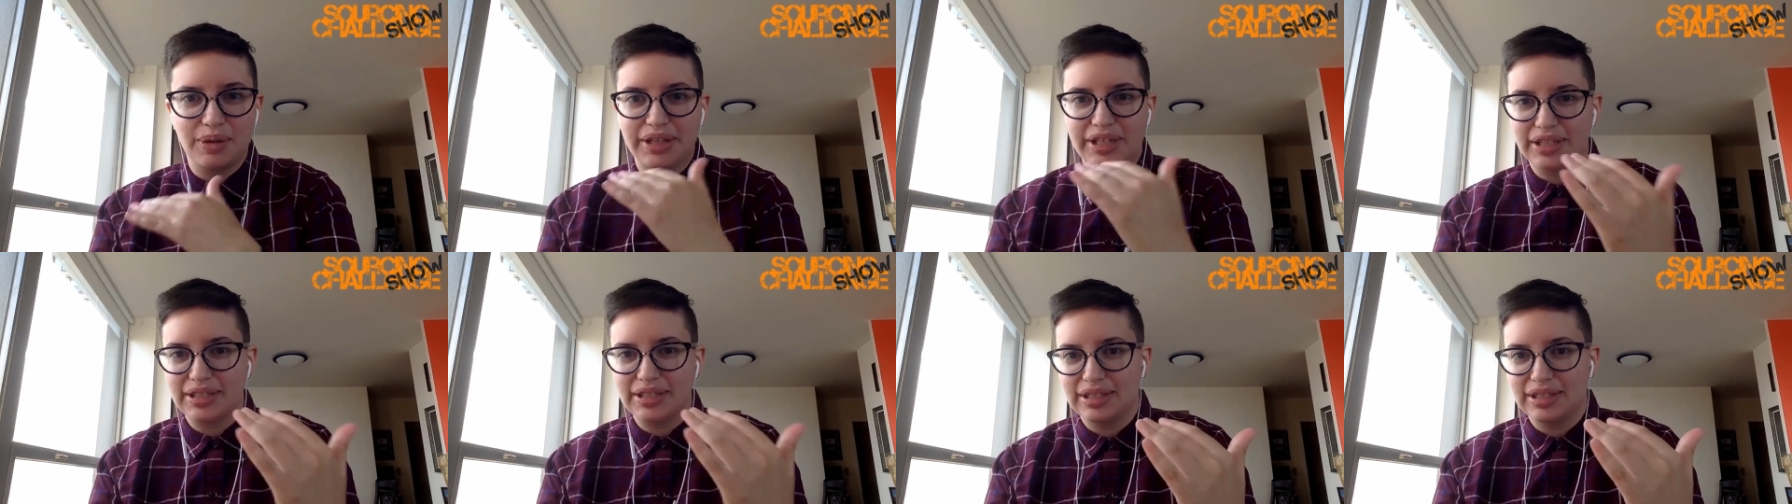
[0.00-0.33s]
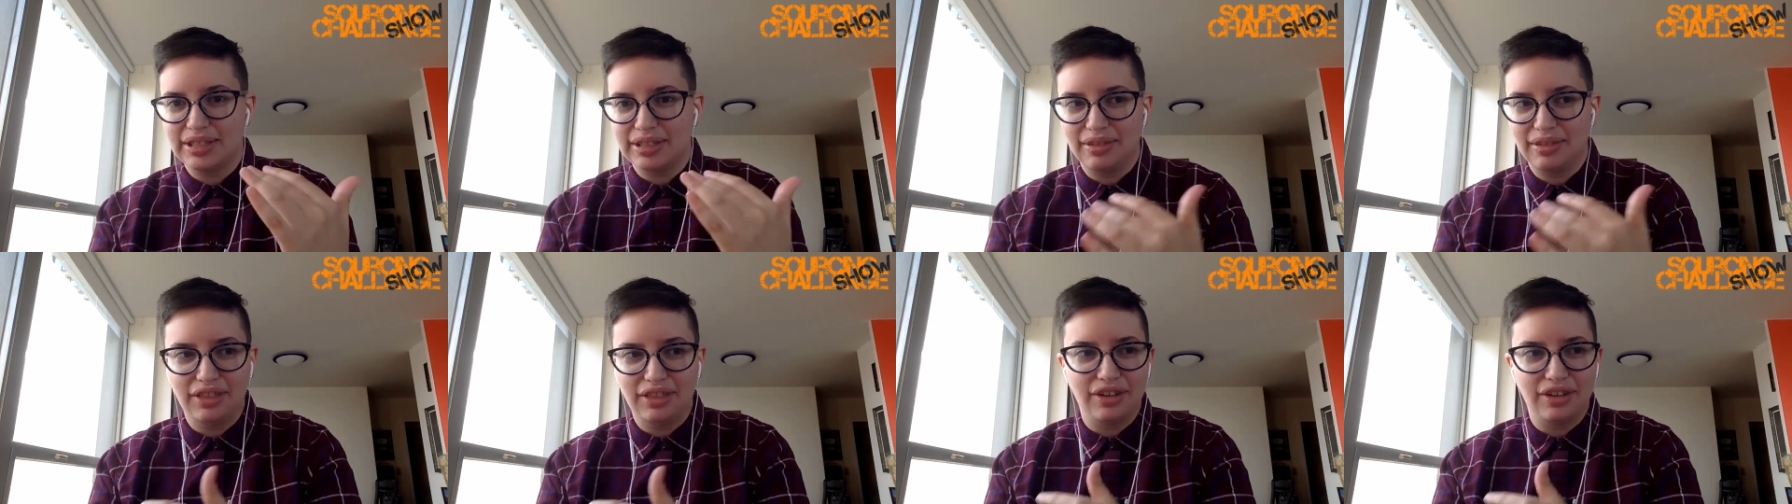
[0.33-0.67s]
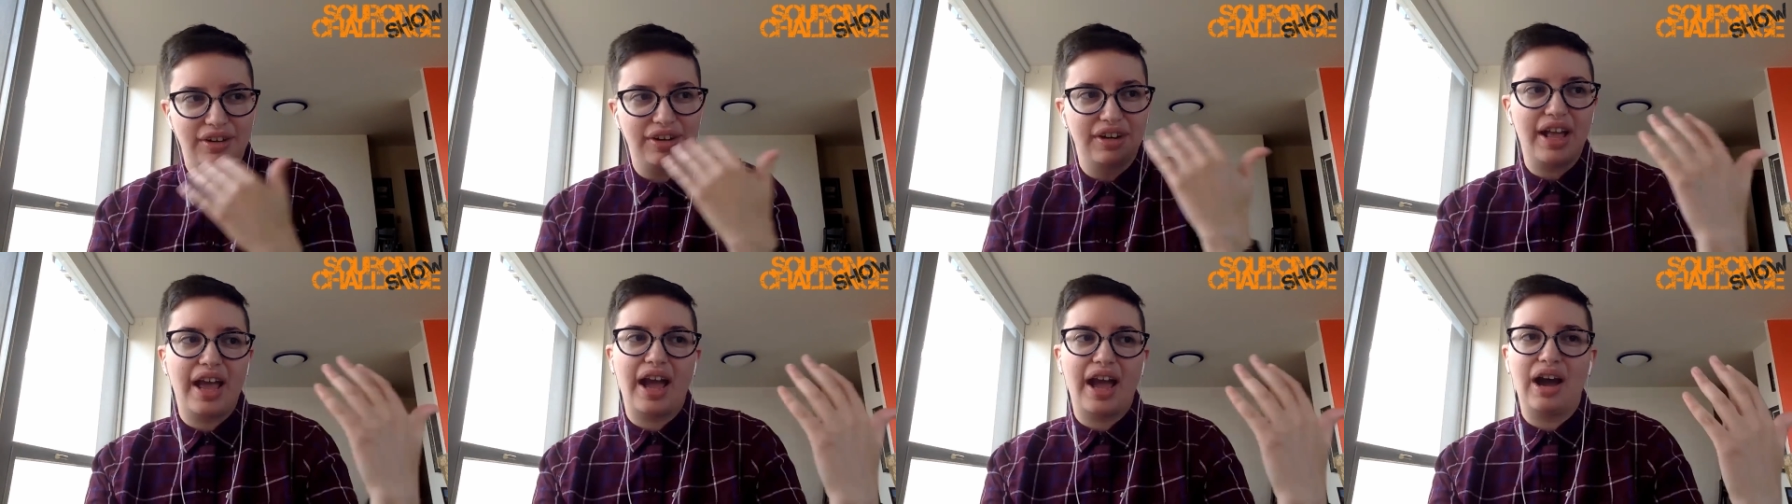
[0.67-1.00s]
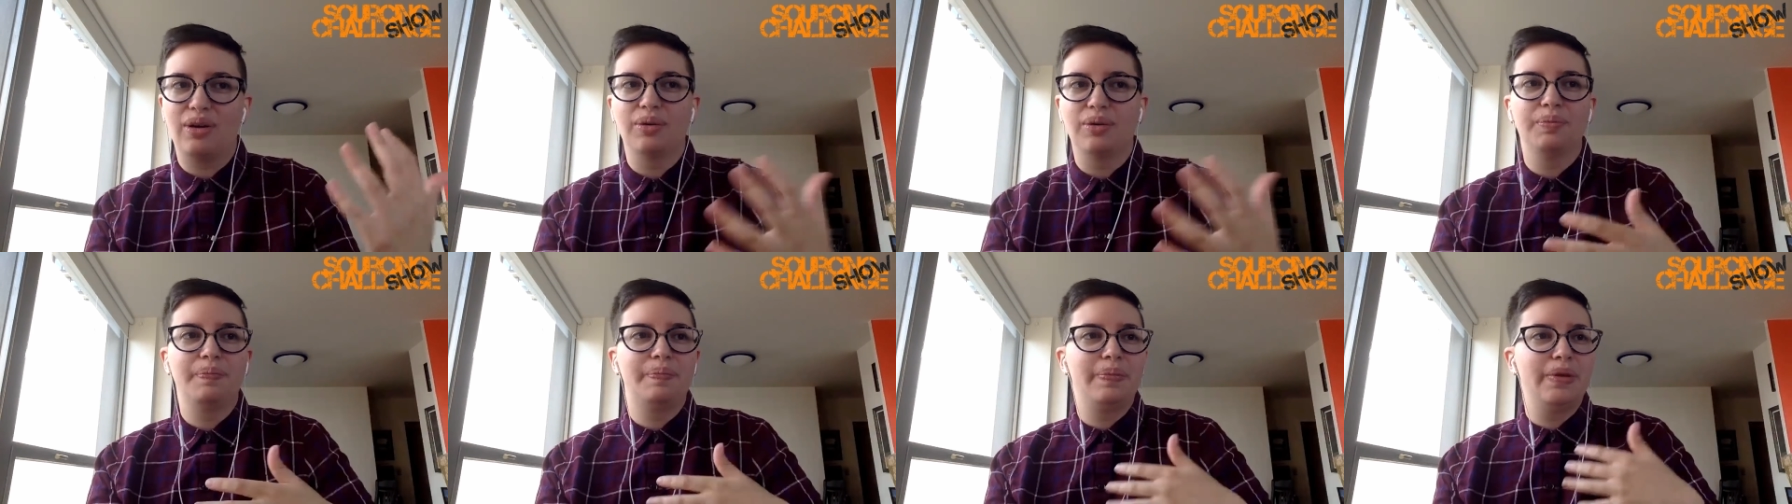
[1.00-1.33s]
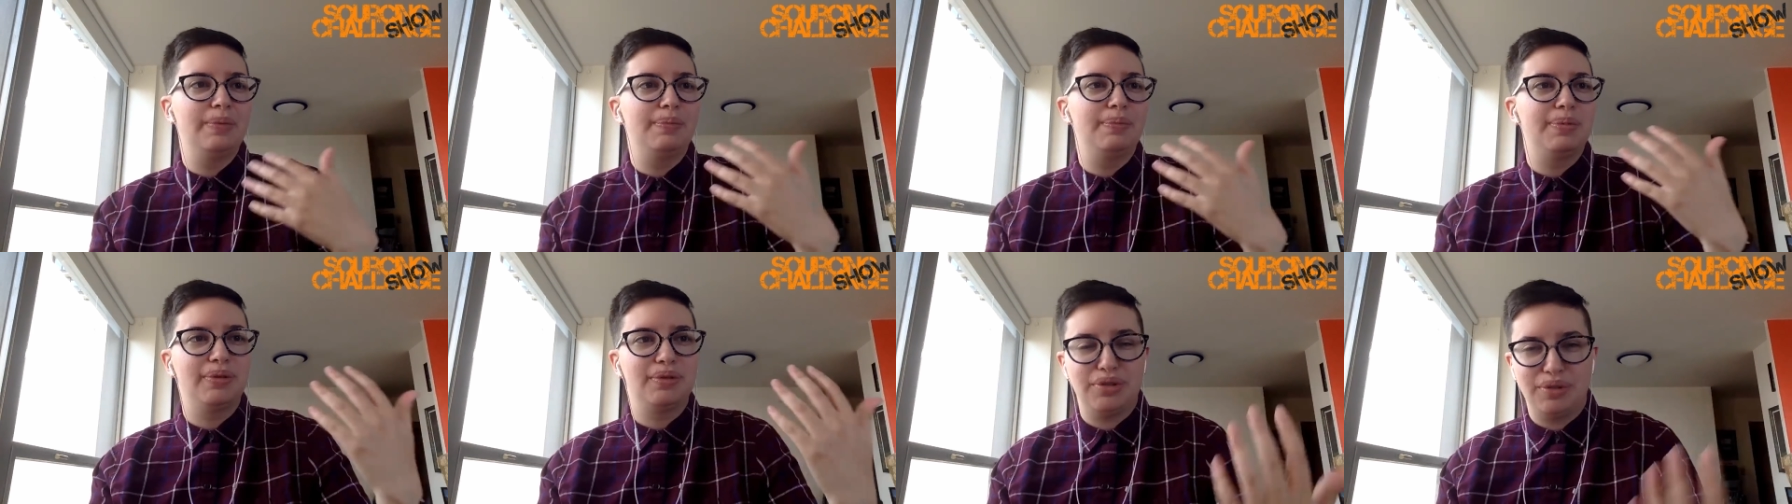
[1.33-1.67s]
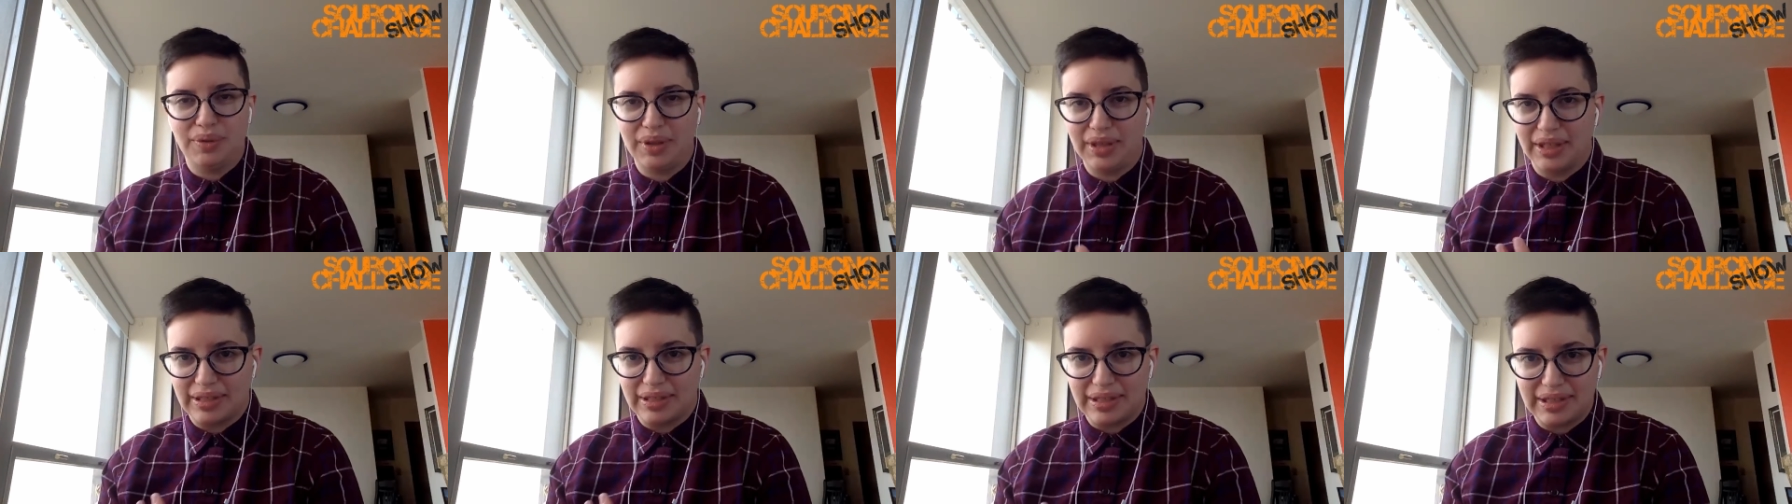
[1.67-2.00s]
I'm going to learn how
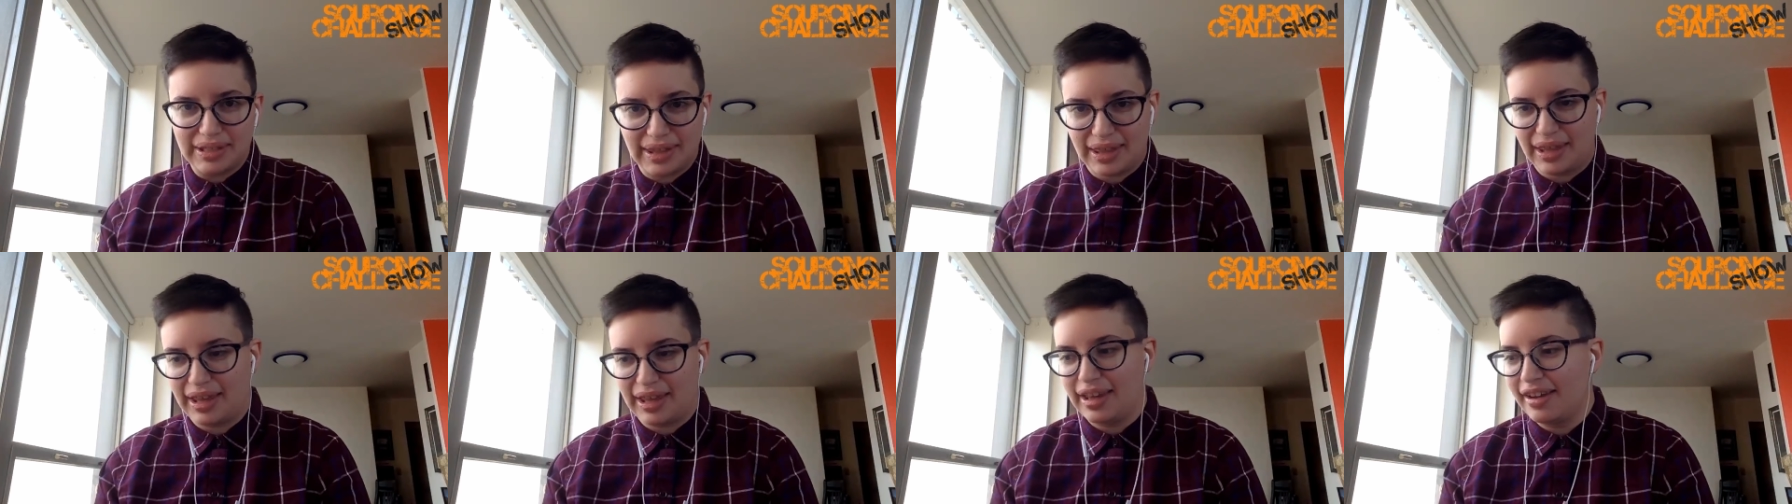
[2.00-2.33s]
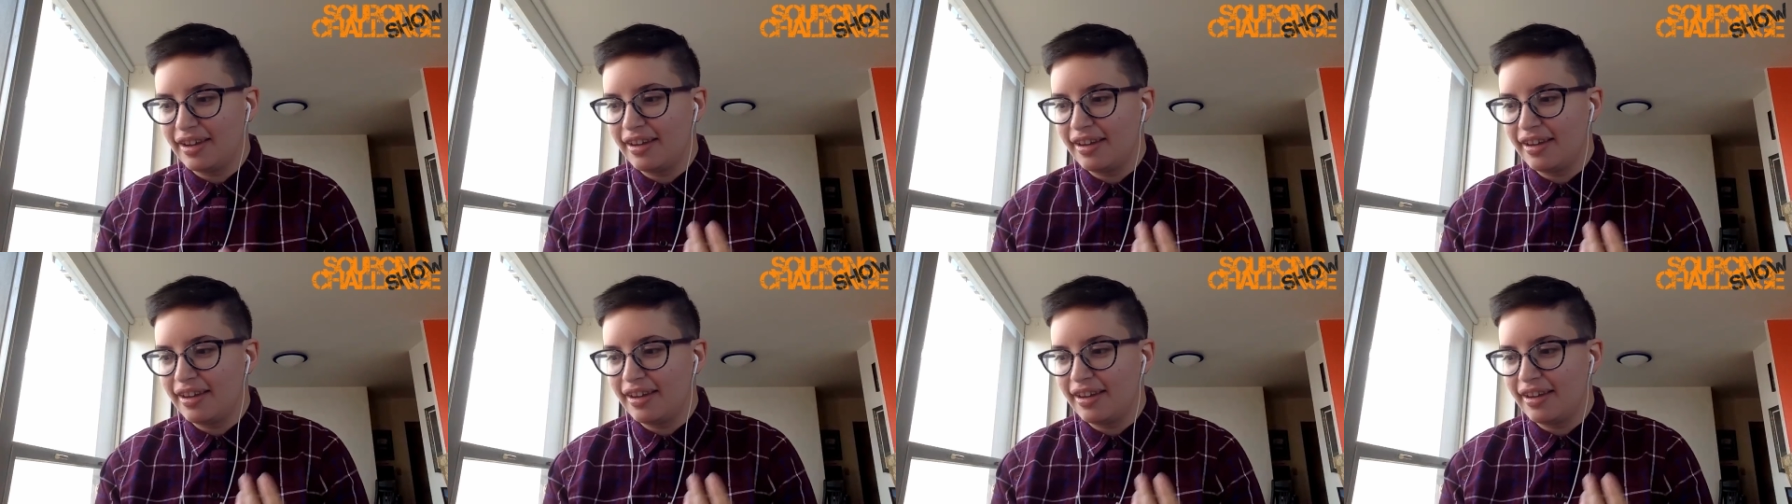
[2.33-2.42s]
people do this